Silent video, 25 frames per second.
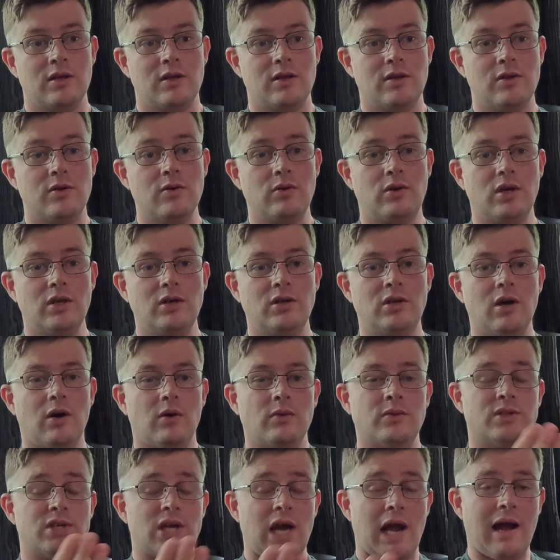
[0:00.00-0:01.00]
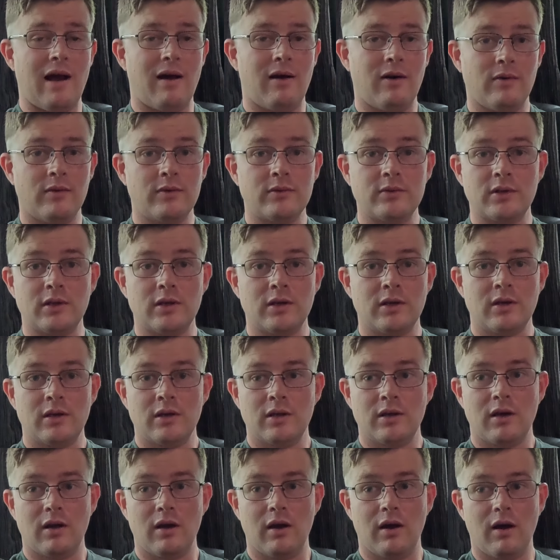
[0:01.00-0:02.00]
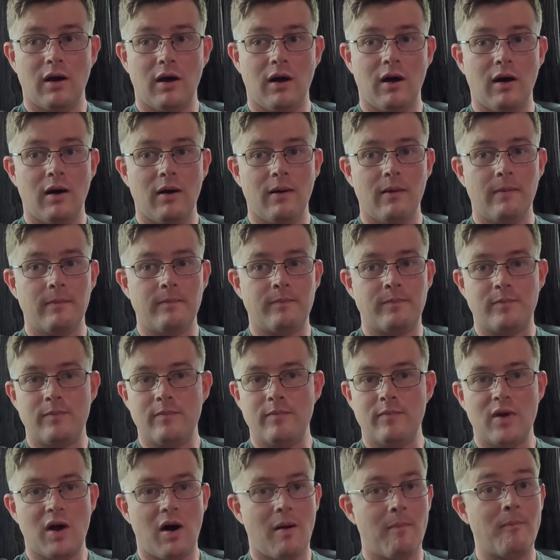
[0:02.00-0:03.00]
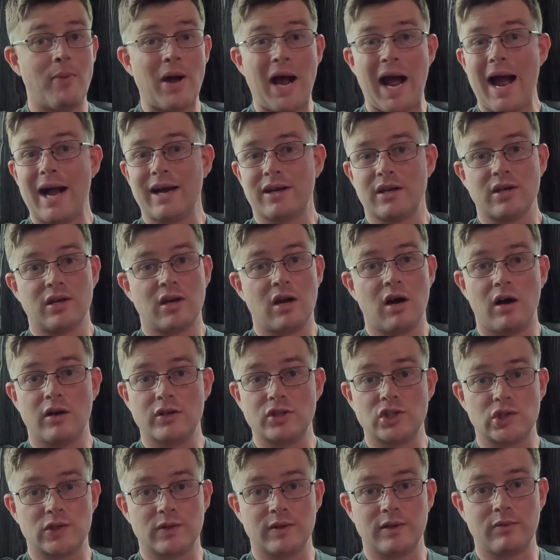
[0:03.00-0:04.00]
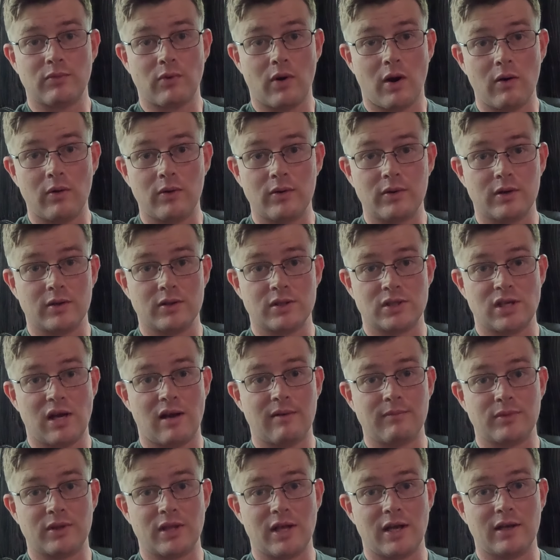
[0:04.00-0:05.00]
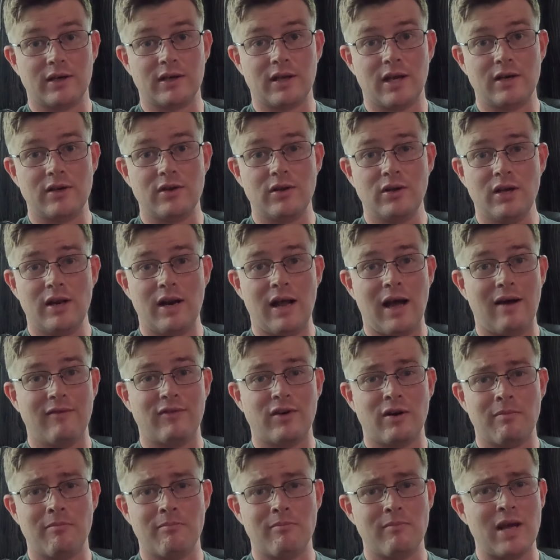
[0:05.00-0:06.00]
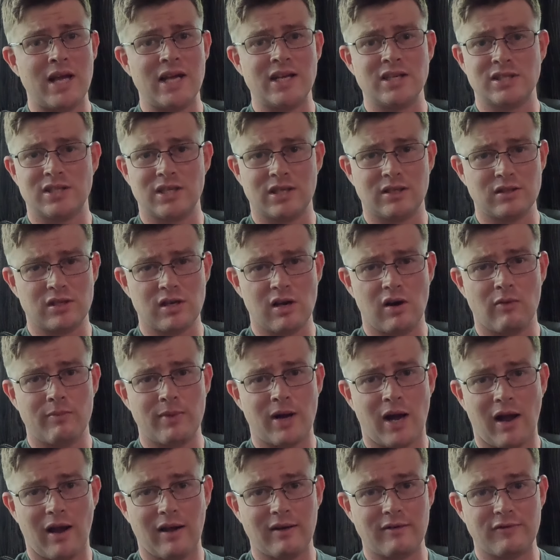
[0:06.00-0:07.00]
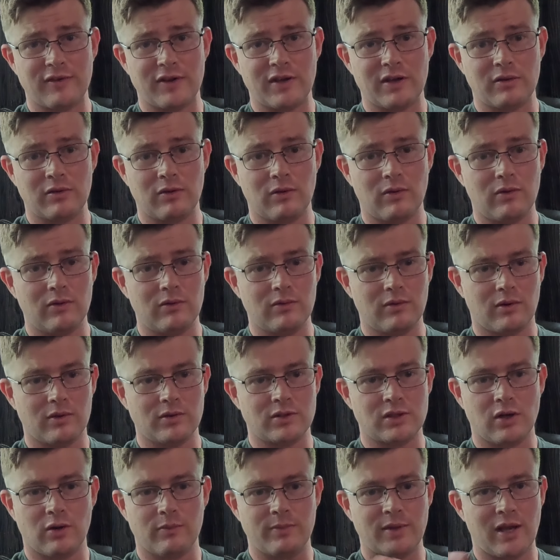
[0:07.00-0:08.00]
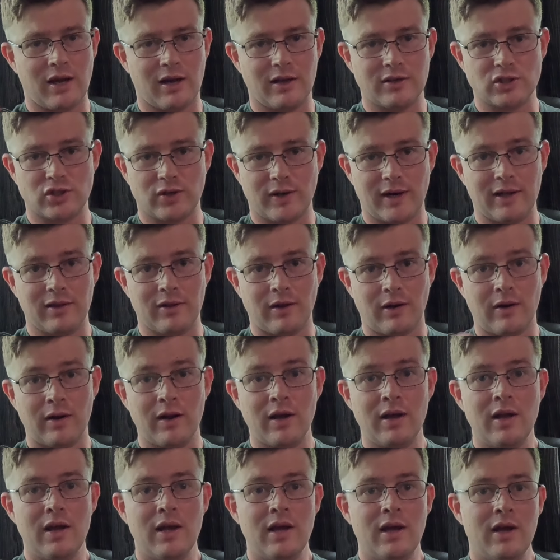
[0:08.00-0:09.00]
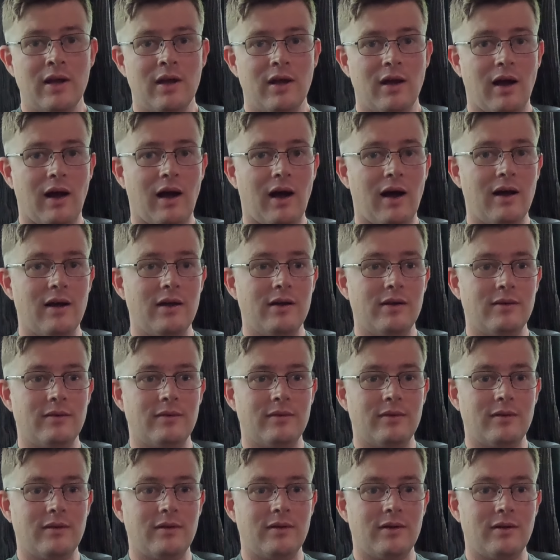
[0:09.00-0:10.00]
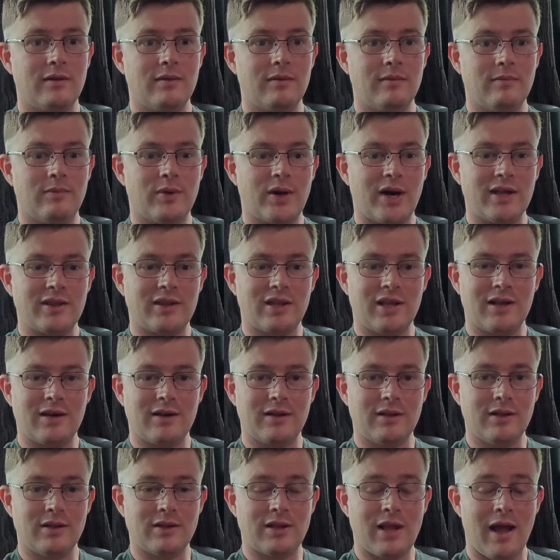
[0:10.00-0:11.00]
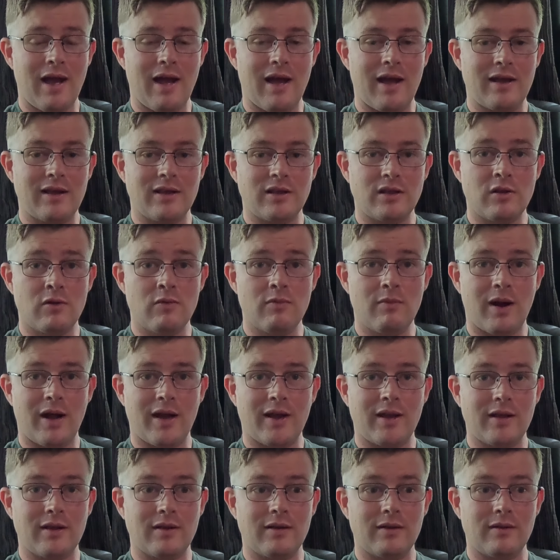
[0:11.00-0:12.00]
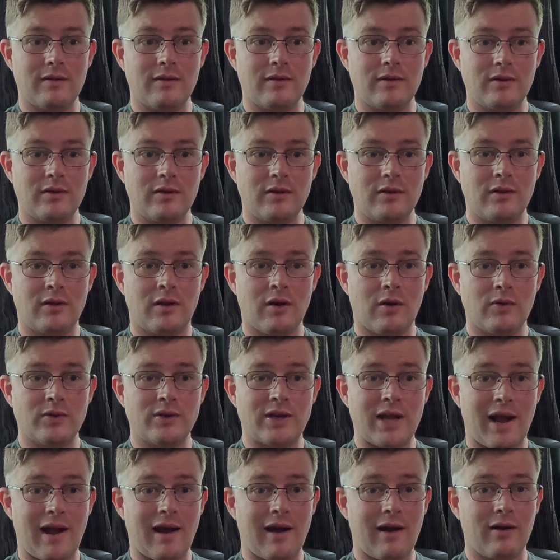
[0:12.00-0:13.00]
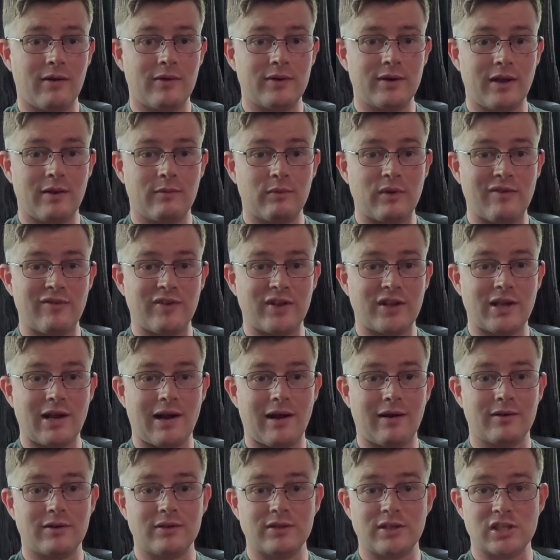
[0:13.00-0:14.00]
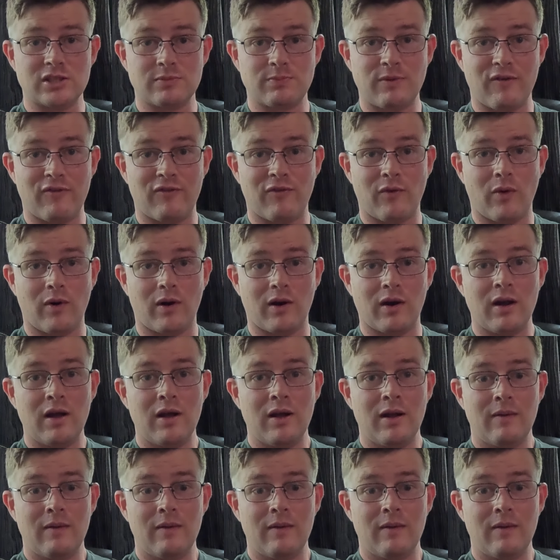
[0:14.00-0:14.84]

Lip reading: you could go down a back country road or something, and you can have an amazing tow behind vehicle or tow behind trailer. But at the end of the day, you might go down, and we've encountered this before,